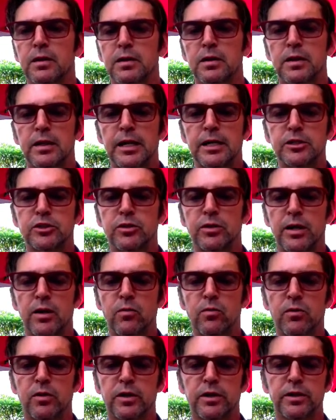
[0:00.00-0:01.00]
Okay, so now
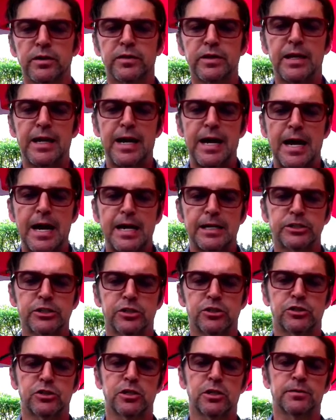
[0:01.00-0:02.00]
we're looking at the
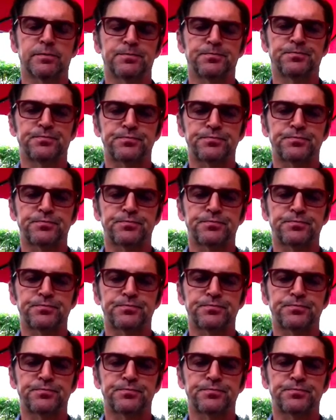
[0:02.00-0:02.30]
oxygen.